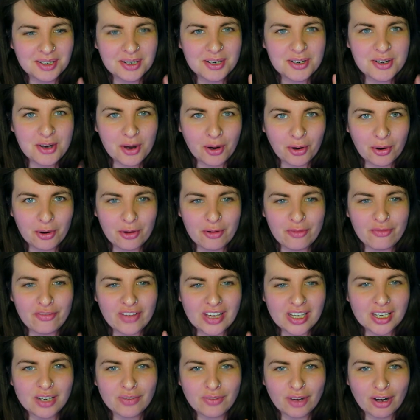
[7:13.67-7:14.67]
No,
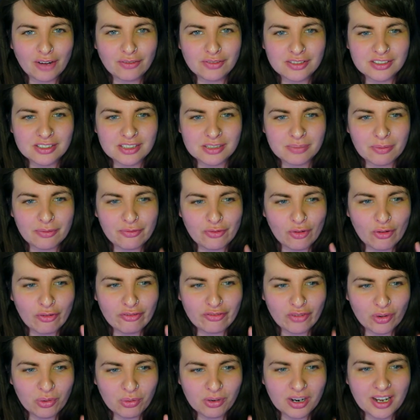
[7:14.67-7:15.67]
think of others before
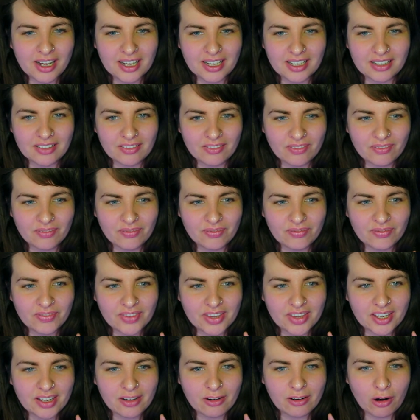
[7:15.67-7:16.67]
falling
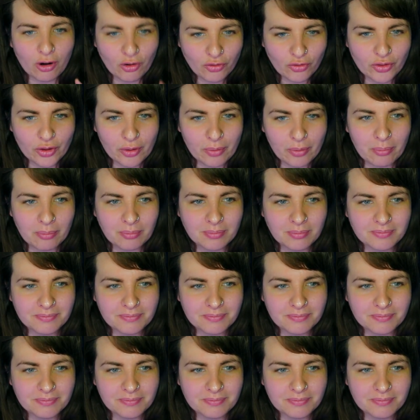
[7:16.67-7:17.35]
on them.